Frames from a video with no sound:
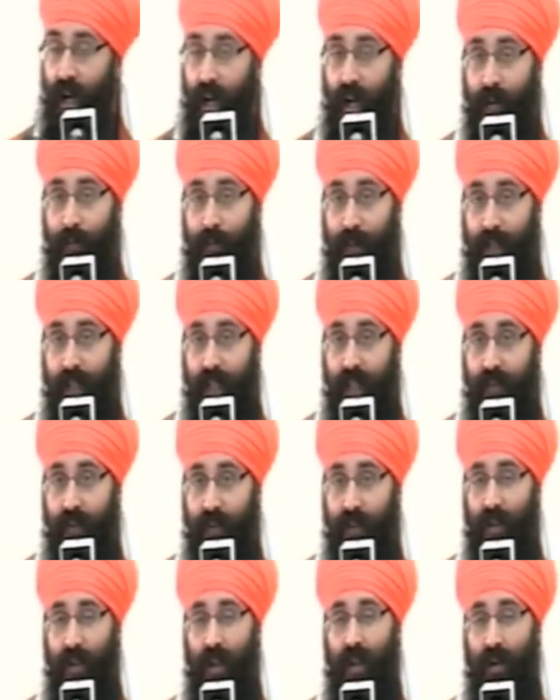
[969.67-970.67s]
I believe
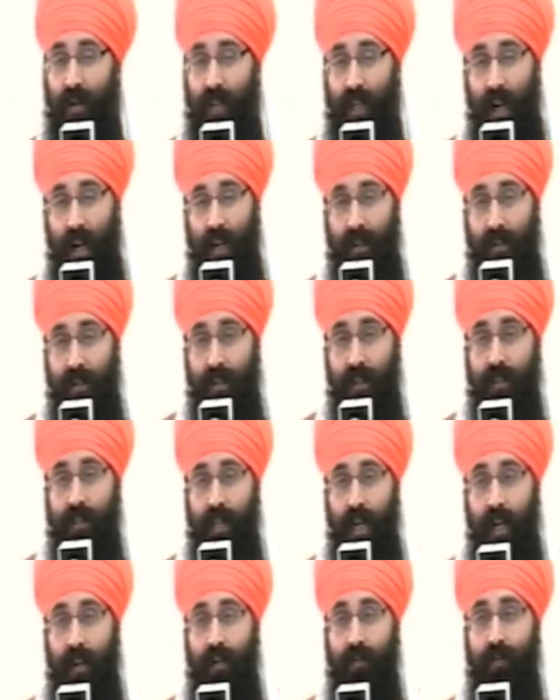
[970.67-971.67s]
in you with 110%
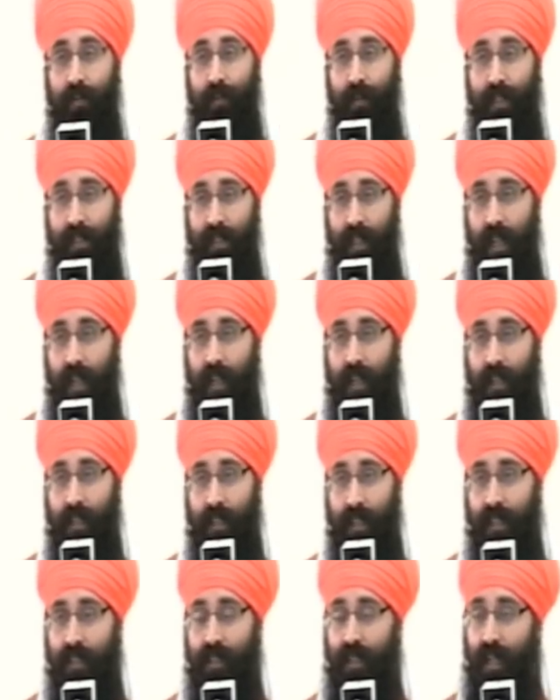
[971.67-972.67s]

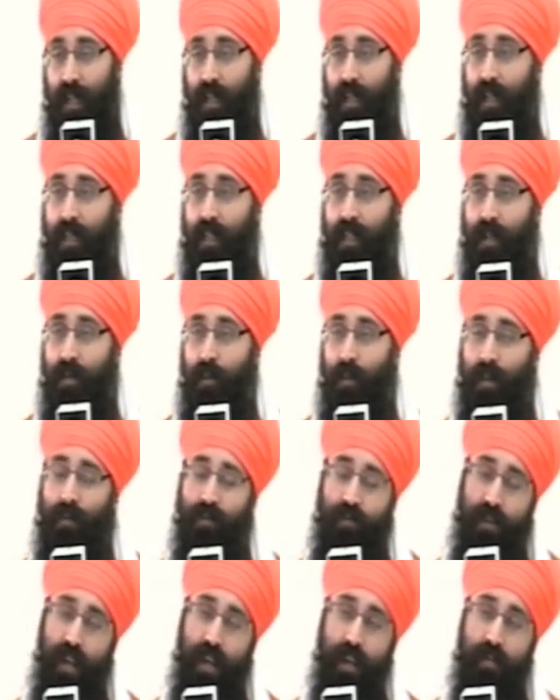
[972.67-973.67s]
nischa karke, with
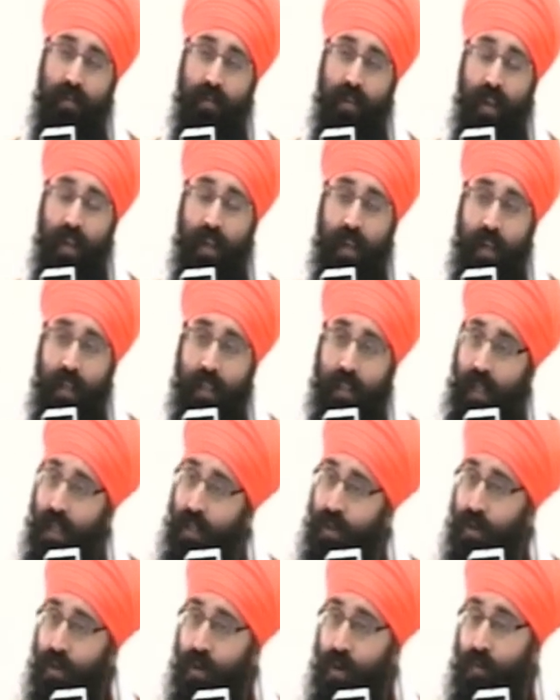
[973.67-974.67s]
faith
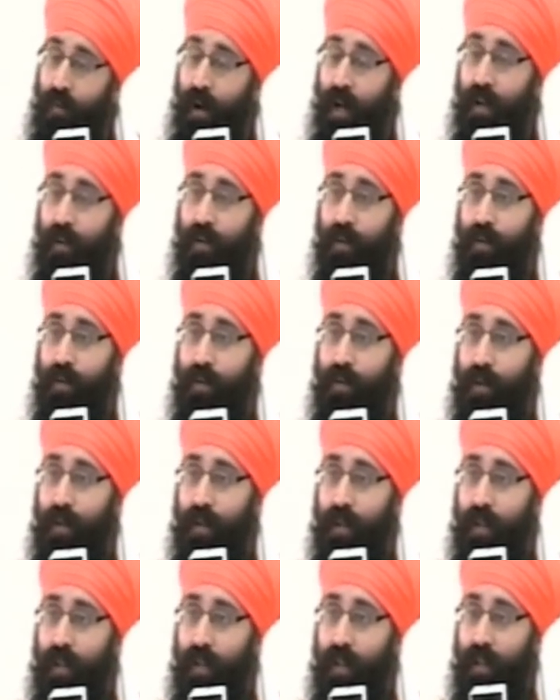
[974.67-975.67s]
that you are my Guru,
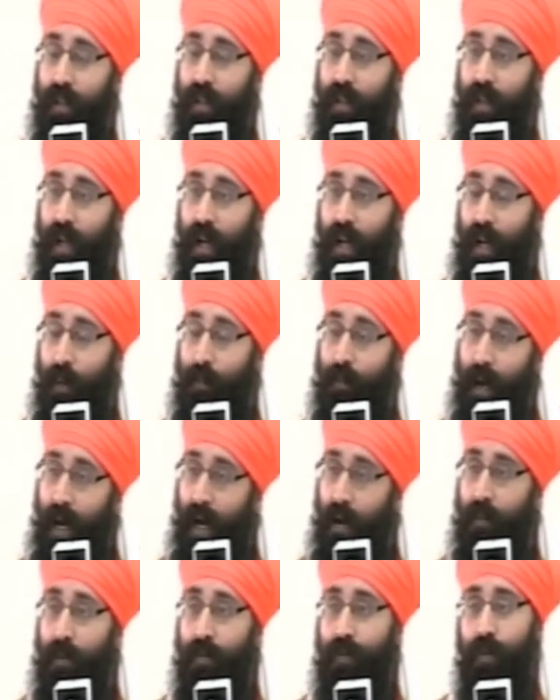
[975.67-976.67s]
and I bow